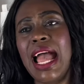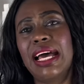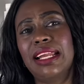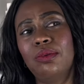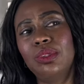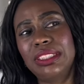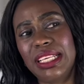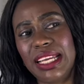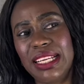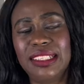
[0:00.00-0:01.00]
And I would
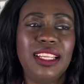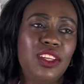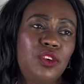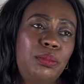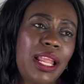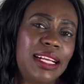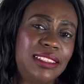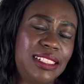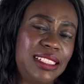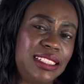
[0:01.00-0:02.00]
say that a little black
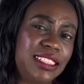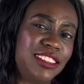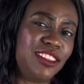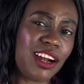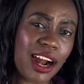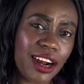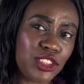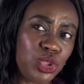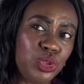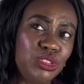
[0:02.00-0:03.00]
dress is not
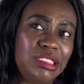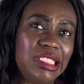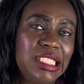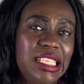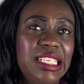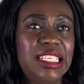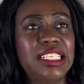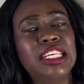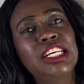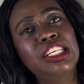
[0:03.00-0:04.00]
actually